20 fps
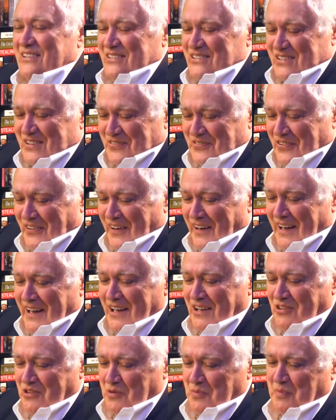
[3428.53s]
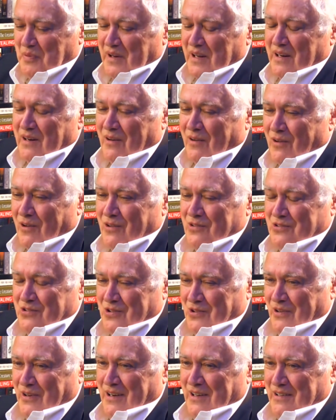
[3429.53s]
Philanthropy and
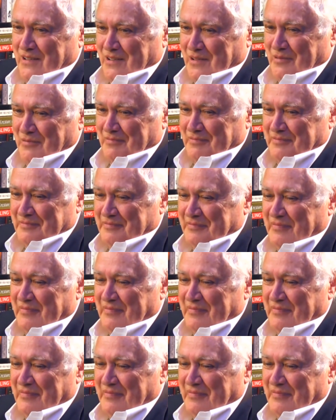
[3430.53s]
altruism,